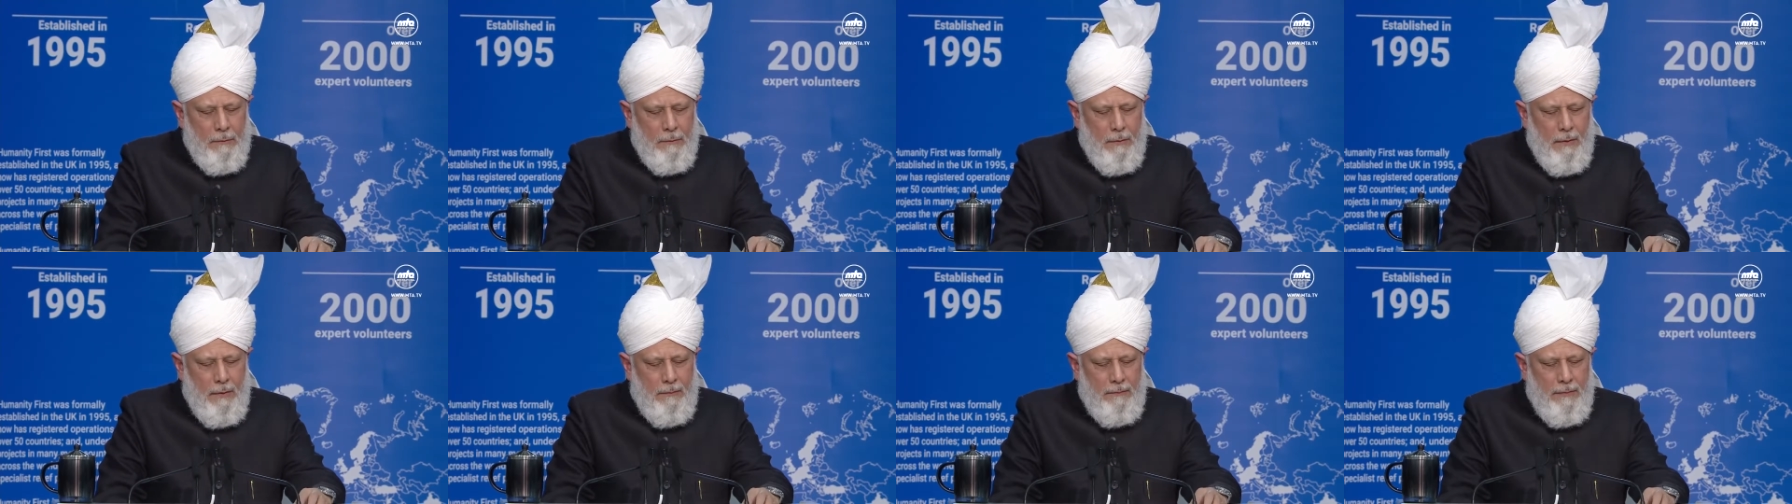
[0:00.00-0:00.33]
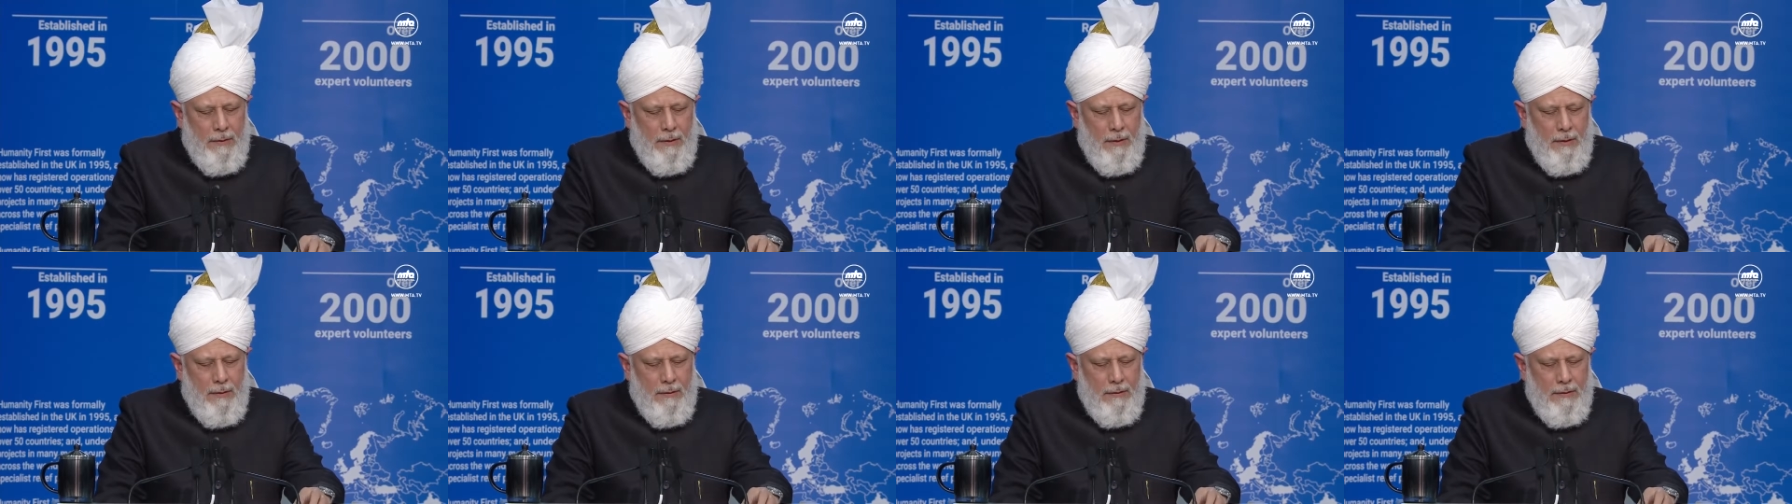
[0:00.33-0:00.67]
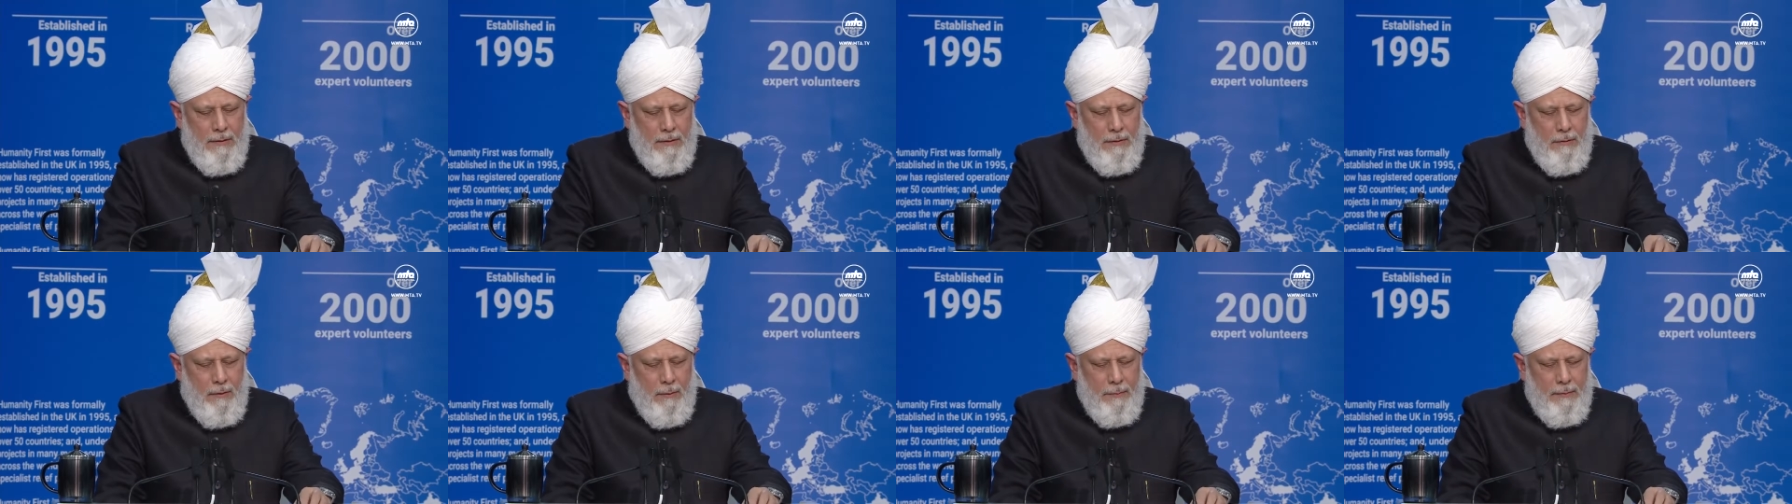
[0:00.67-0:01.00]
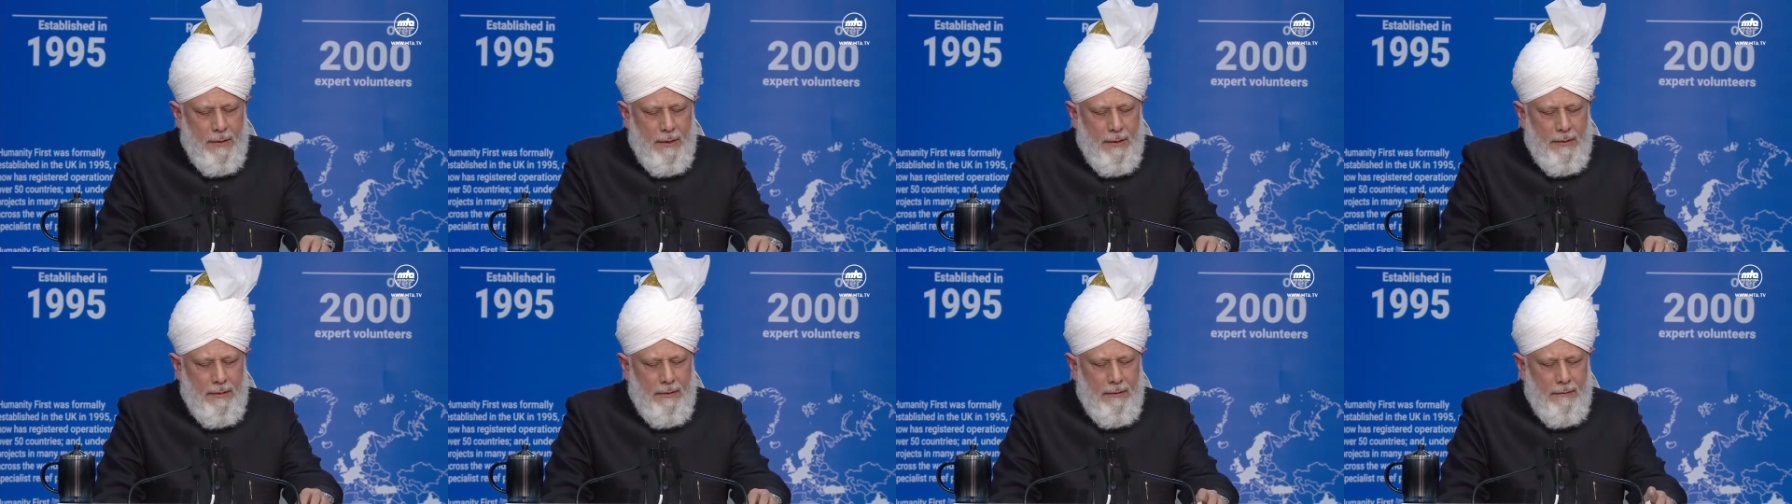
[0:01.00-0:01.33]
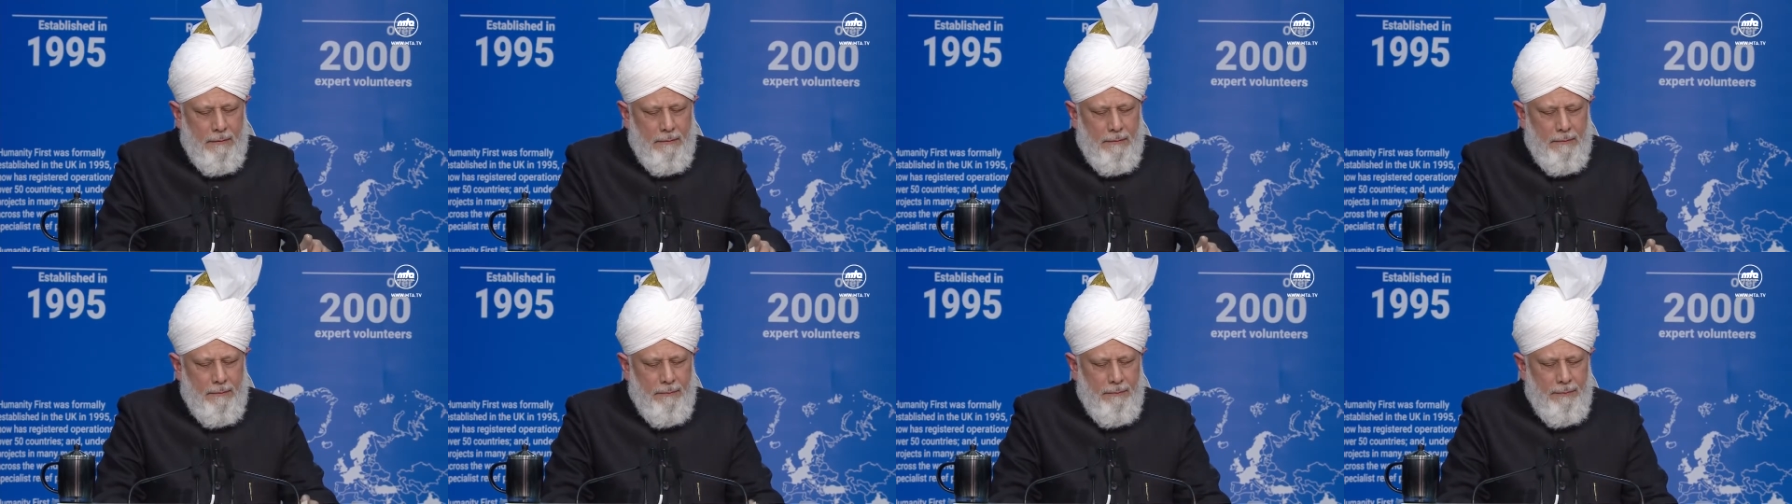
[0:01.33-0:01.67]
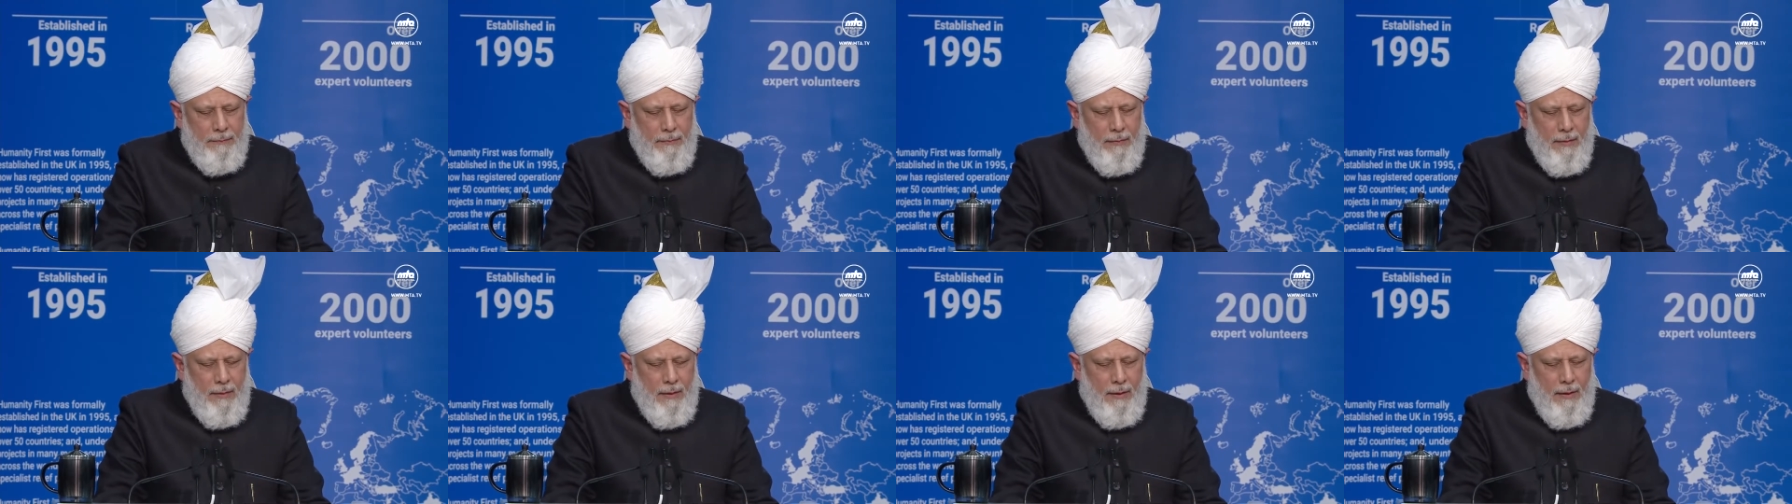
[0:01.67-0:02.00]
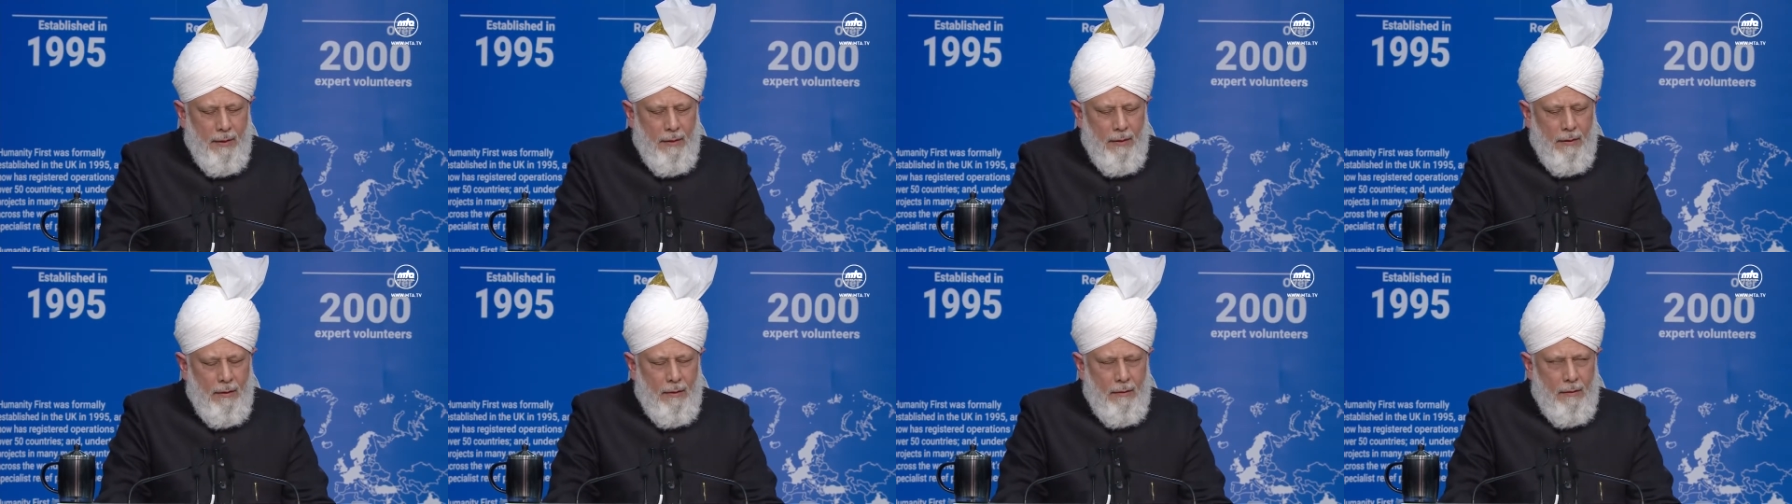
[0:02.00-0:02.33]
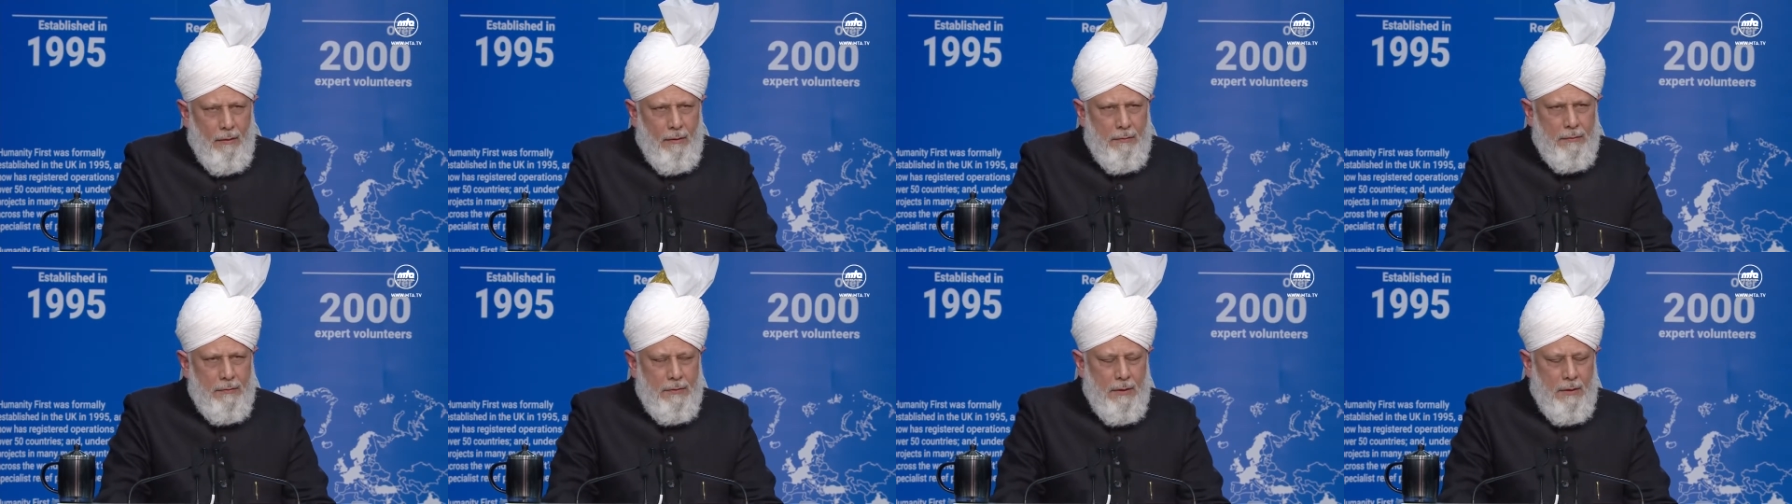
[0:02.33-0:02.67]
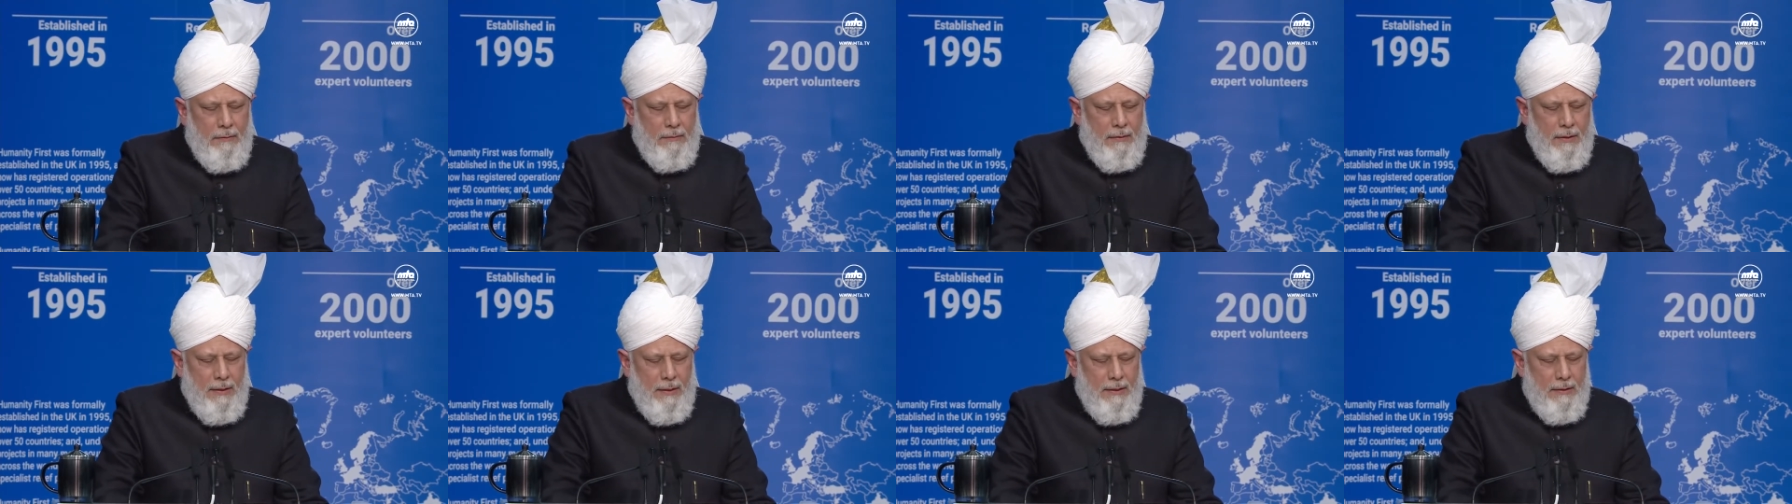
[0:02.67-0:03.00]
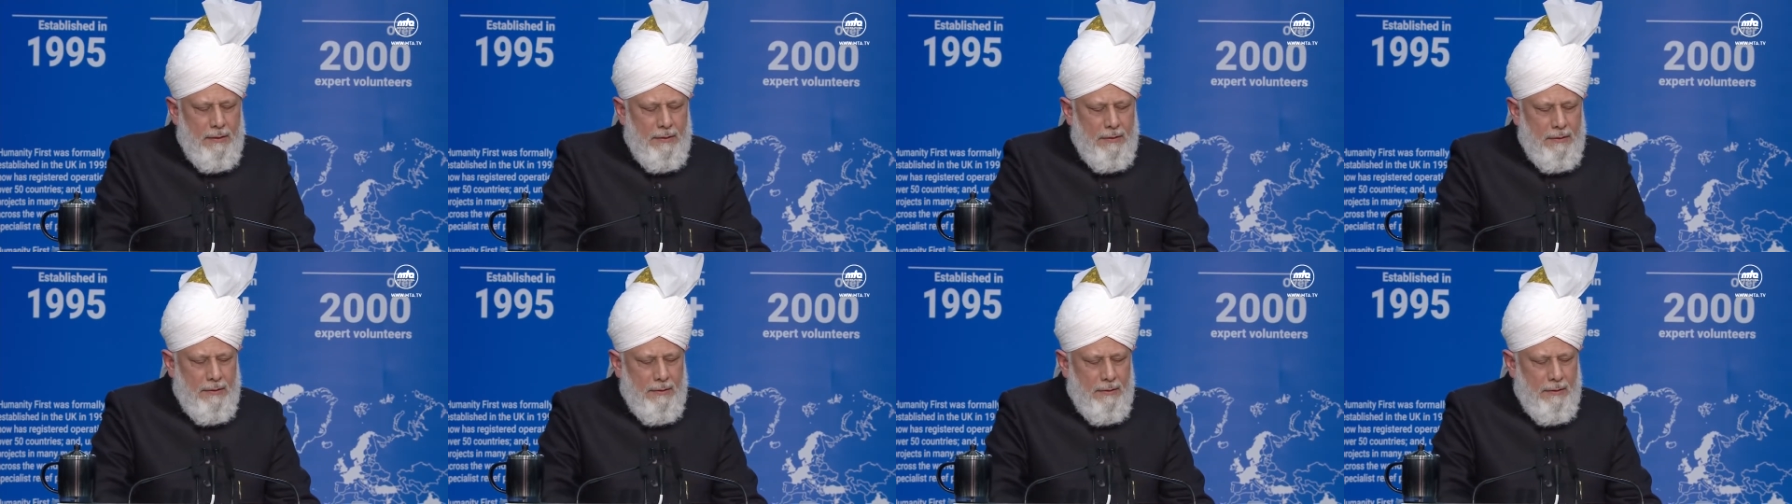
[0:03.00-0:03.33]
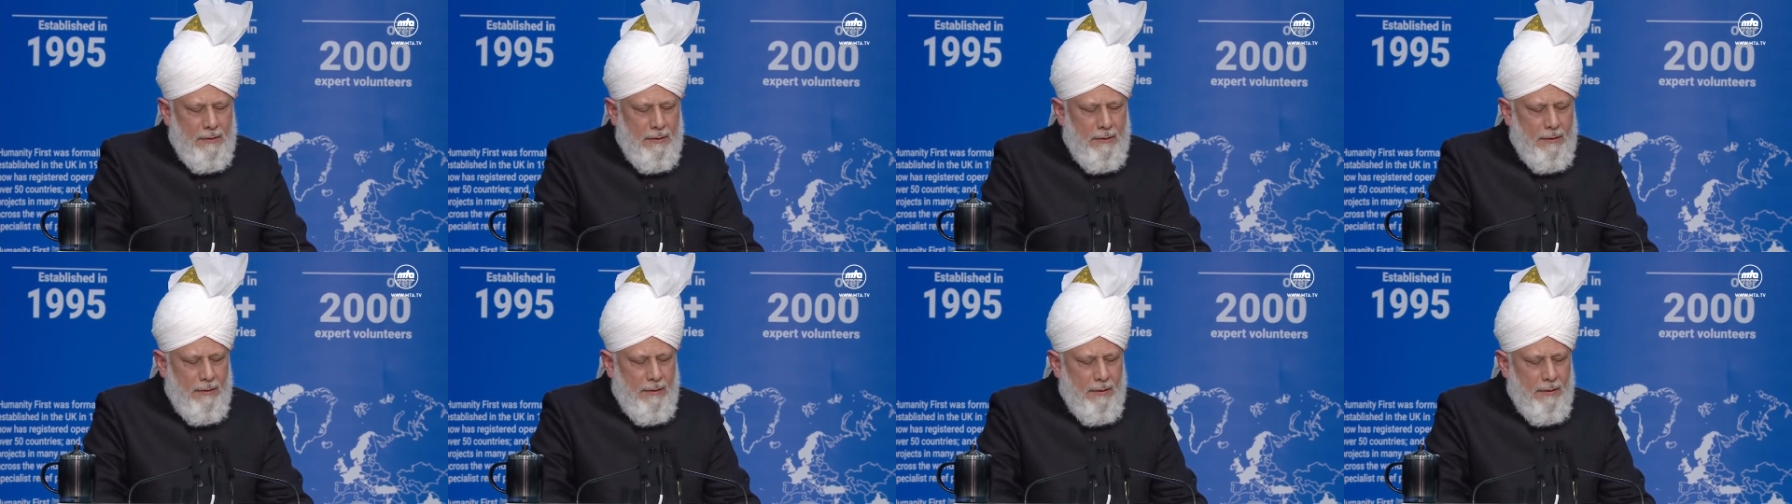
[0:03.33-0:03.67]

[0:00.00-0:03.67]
fulfill this objective of serving others